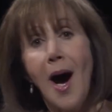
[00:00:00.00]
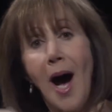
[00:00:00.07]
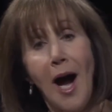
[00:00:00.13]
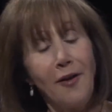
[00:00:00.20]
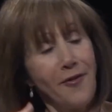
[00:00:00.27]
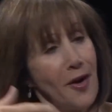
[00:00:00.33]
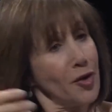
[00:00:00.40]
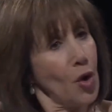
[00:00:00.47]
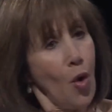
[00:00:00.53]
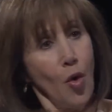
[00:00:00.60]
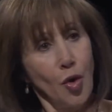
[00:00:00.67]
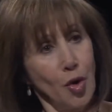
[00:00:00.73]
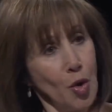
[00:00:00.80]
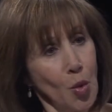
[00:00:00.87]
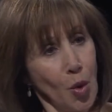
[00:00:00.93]
I found a
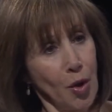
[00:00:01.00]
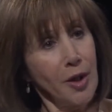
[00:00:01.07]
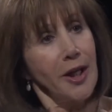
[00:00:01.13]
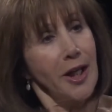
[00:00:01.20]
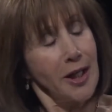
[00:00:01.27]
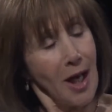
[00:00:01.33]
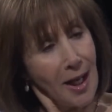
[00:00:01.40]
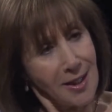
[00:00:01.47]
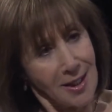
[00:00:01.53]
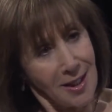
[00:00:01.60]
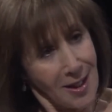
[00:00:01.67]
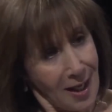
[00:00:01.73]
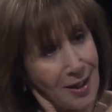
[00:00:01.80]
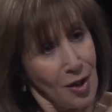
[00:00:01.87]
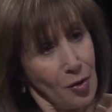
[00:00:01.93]
whole new world, and in
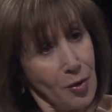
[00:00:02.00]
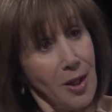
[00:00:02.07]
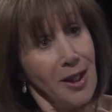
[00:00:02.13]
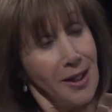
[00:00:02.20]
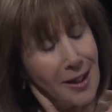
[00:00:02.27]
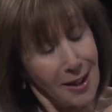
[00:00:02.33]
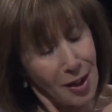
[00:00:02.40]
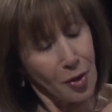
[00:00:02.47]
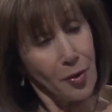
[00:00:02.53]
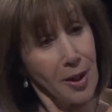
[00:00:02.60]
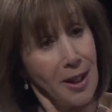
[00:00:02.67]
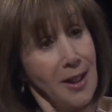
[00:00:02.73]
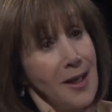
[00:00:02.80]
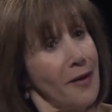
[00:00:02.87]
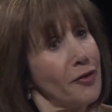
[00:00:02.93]
1993,
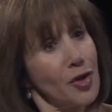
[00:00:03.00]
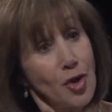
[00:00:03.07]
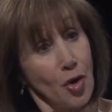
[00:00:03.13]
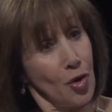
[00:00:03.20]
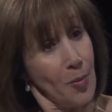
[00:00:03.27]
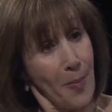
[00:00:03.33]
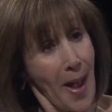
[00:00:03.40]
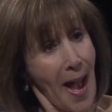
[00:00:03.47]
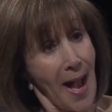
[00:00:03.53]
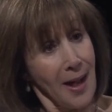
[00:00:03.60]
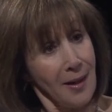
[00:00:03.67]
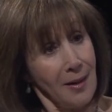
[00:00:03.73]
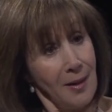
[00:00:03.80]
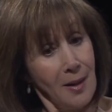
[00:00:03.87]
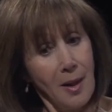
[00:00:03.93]
literally never turned
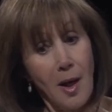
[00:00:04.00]
back.